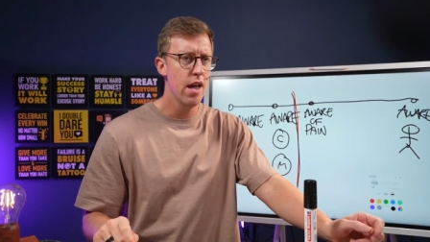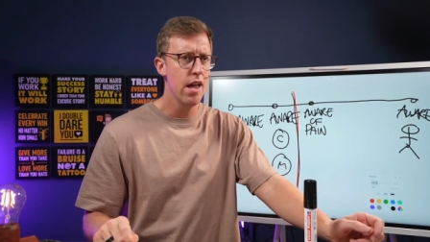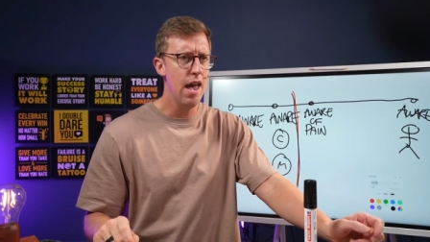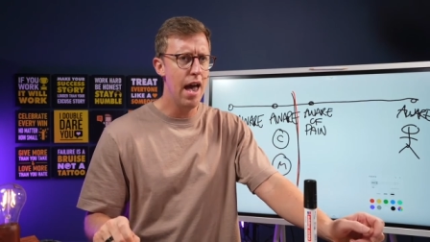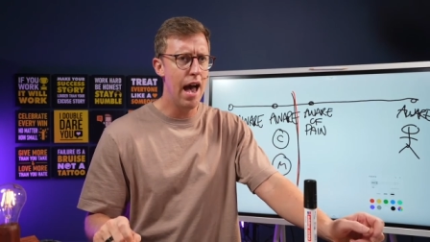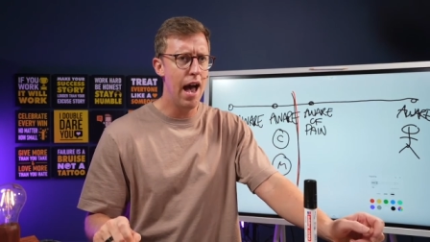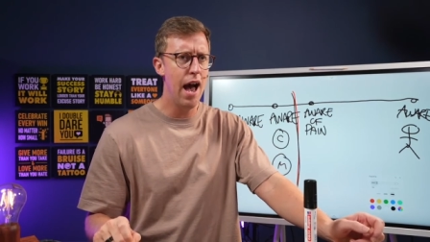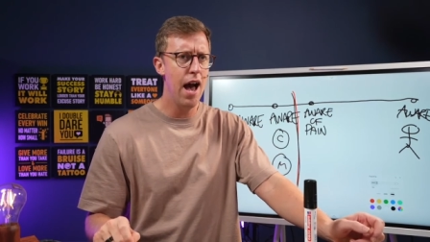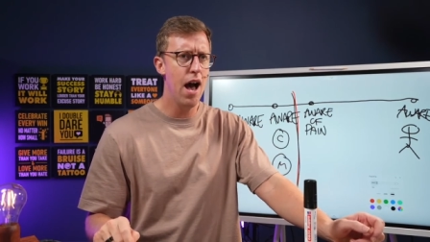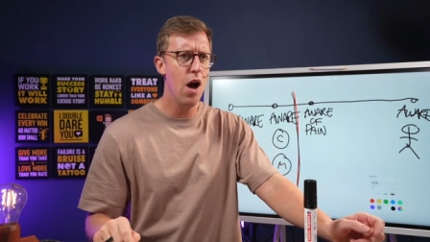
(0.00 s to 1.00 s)
yeah,
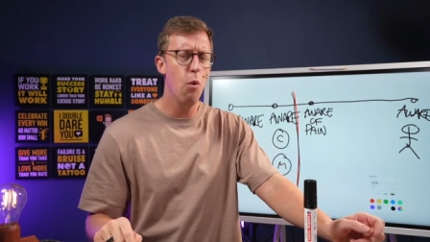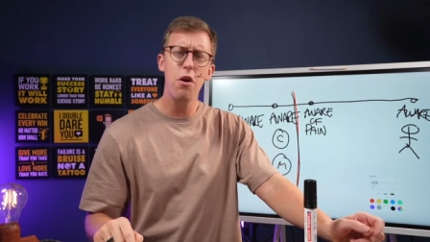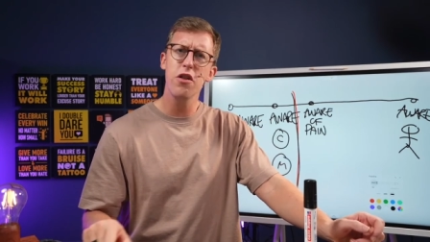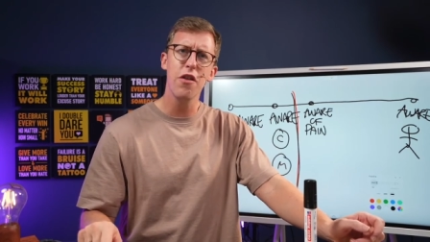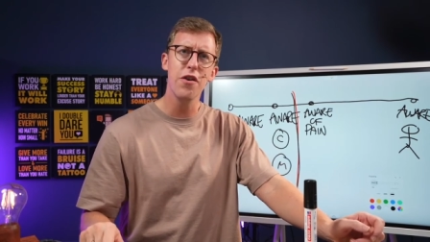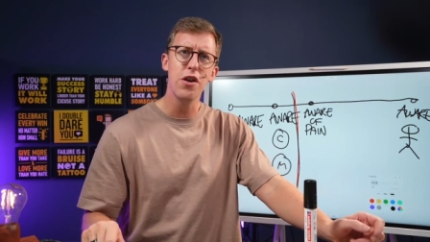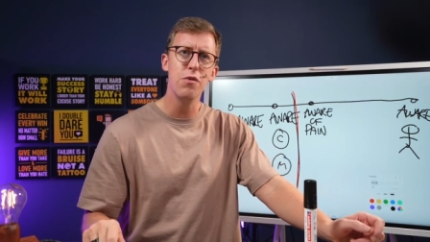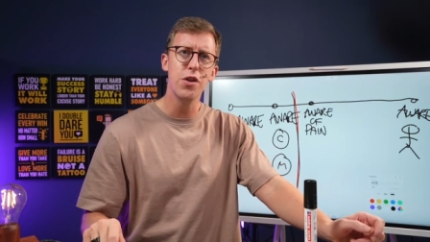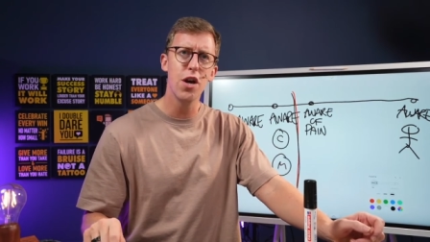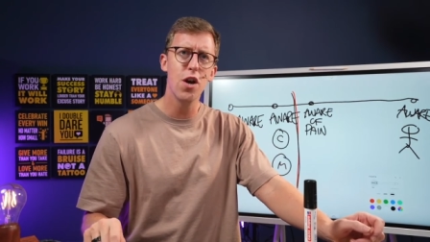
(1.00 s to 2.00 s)
uh, what is it that
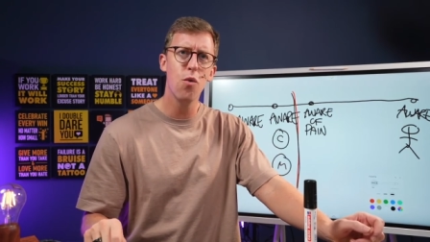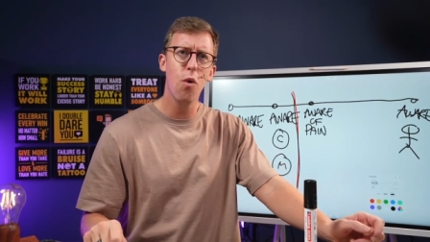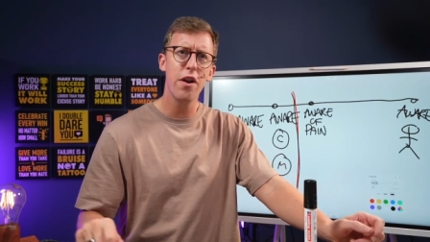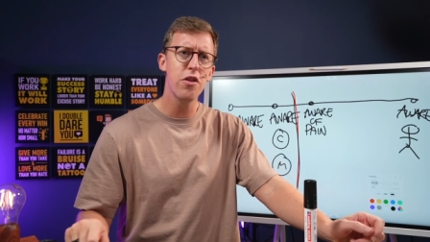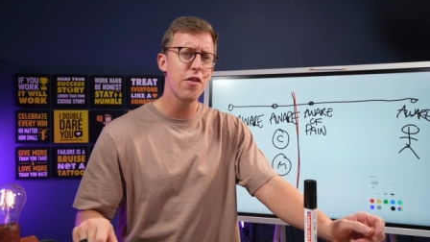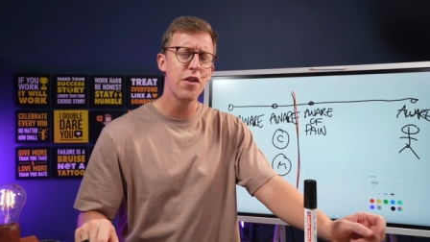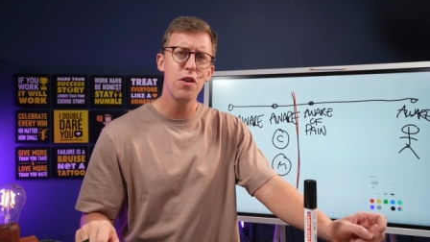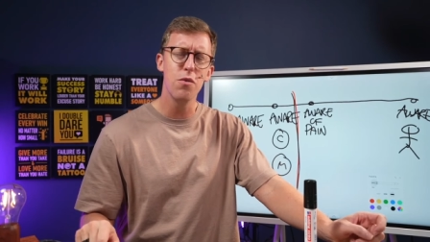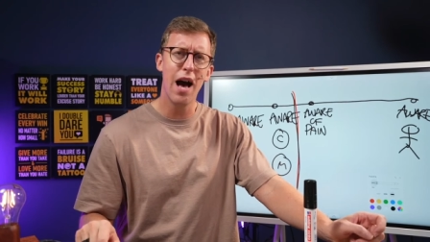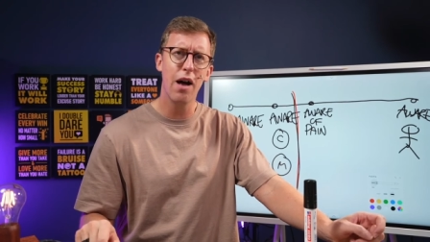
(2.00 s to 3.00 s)
you do? What is it that
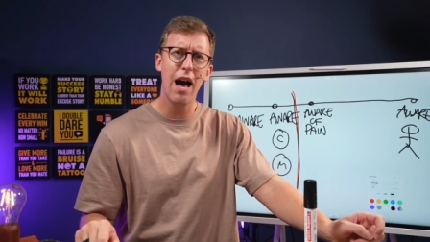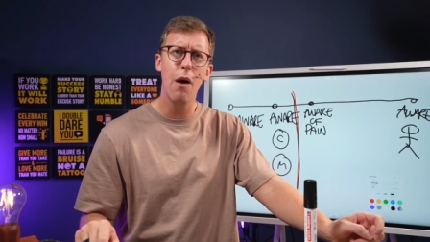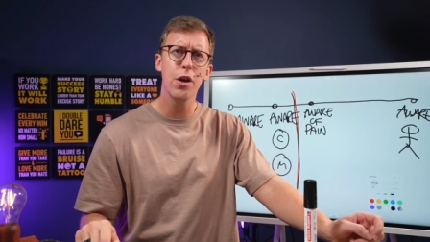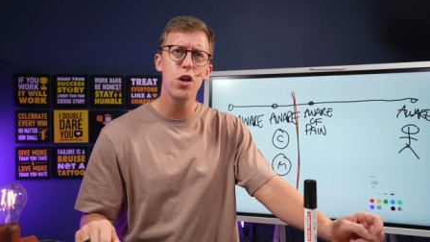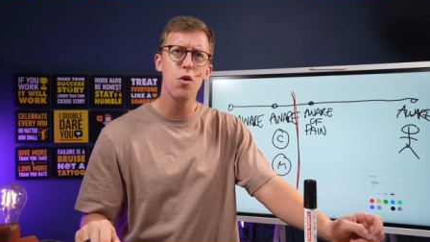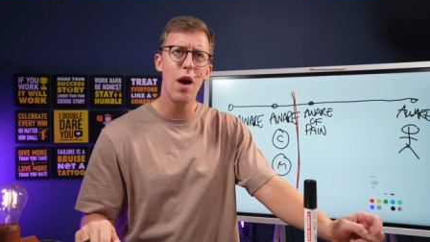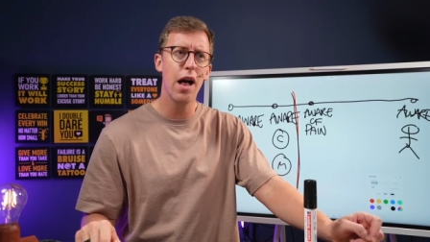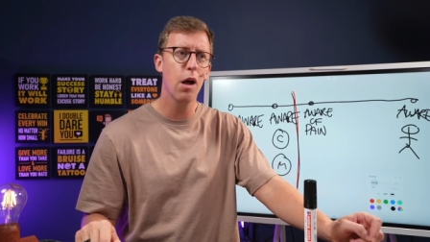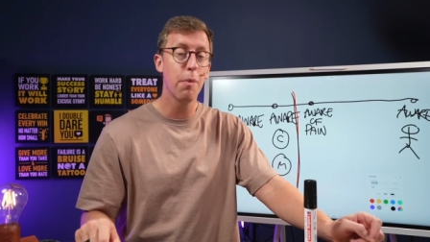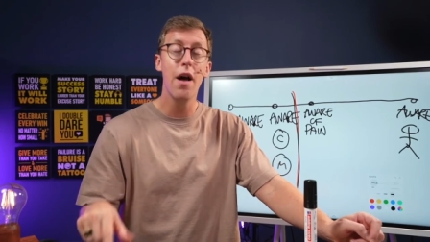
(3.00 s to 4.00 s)
you help? How can you
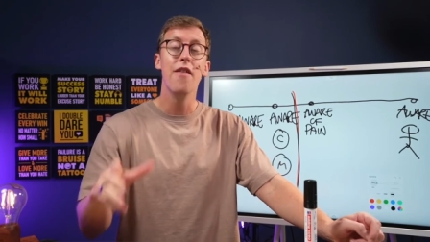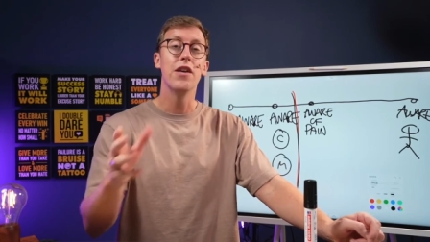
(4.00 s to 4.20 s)
help?